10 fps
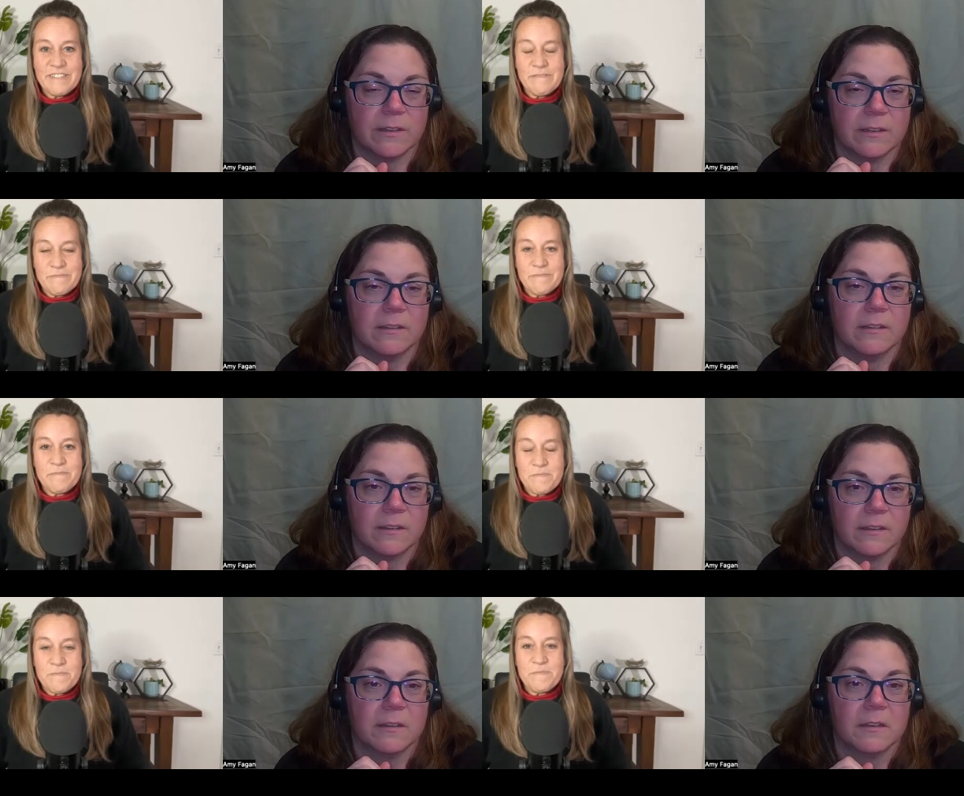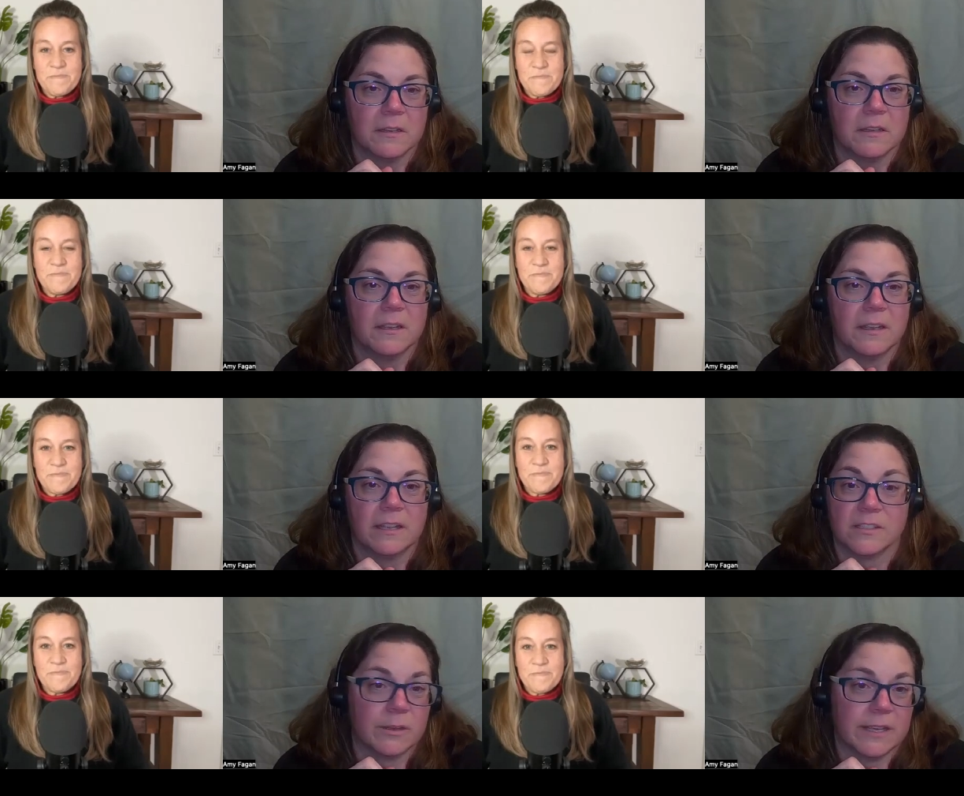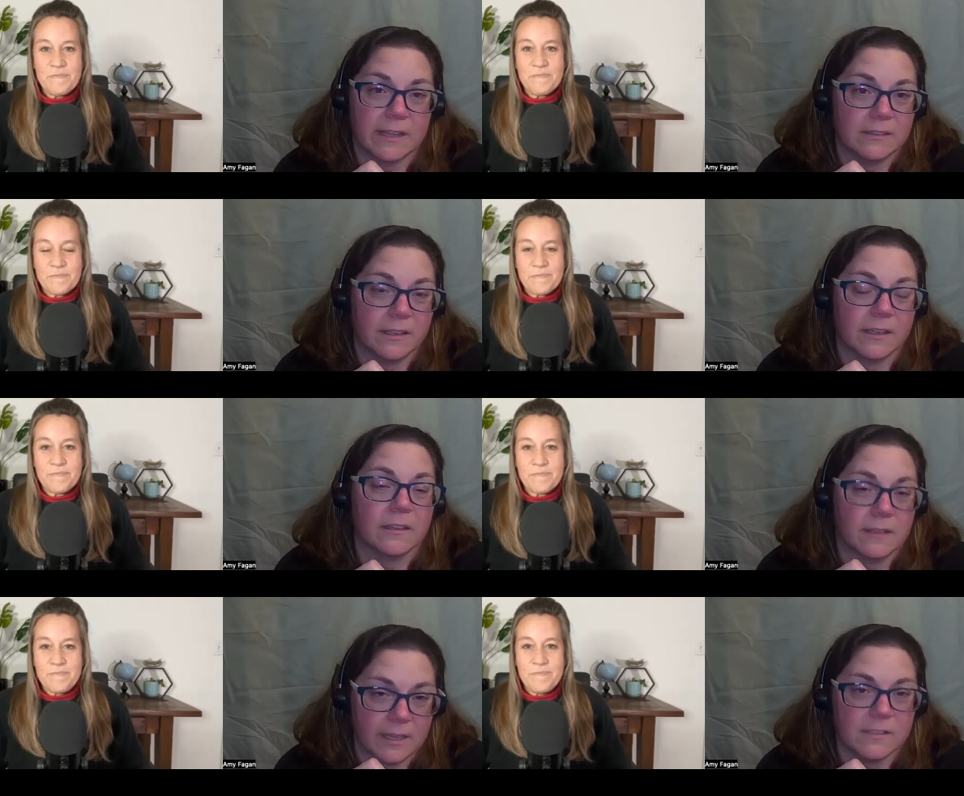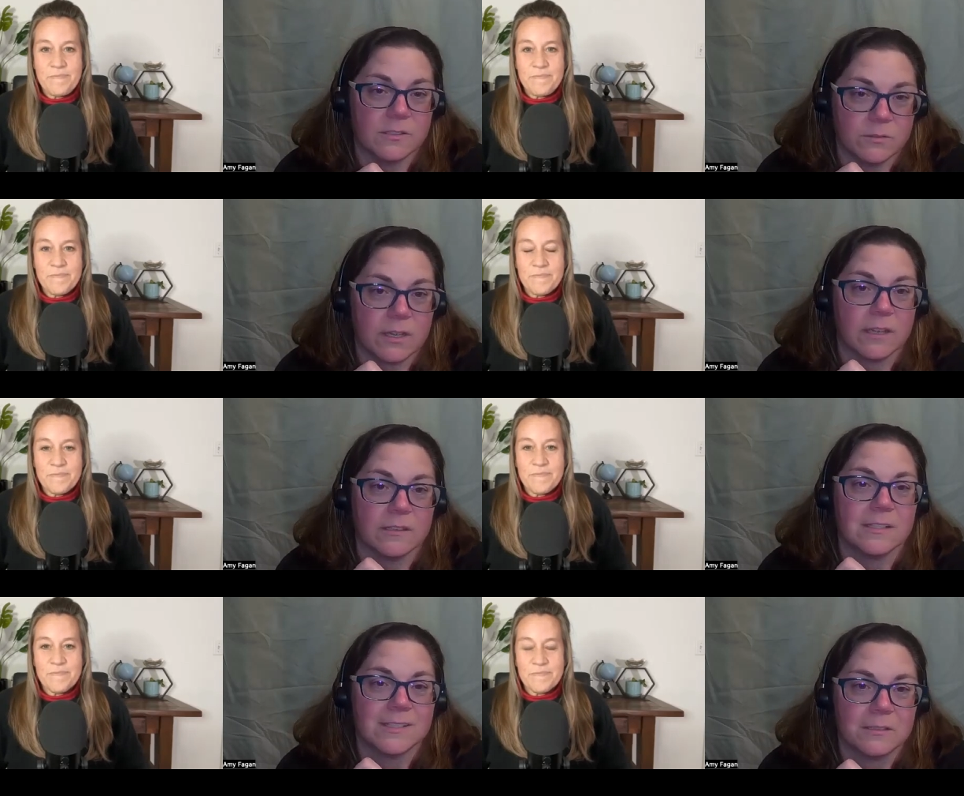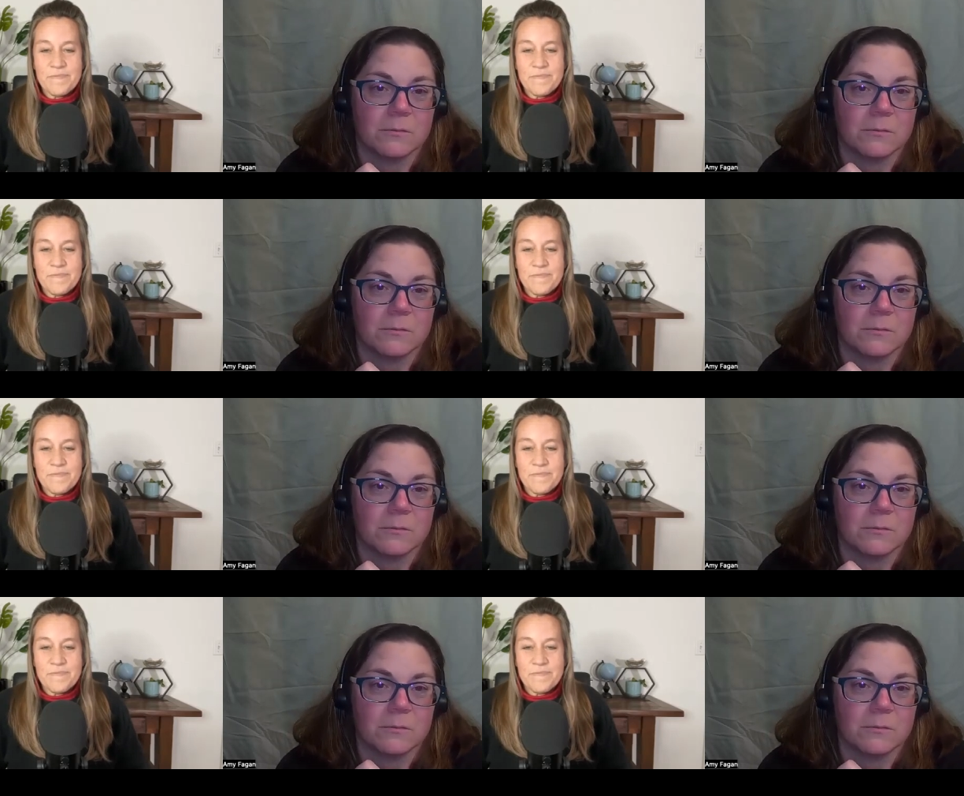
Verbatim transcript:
Speaker 1: there, and so I had like a suitcase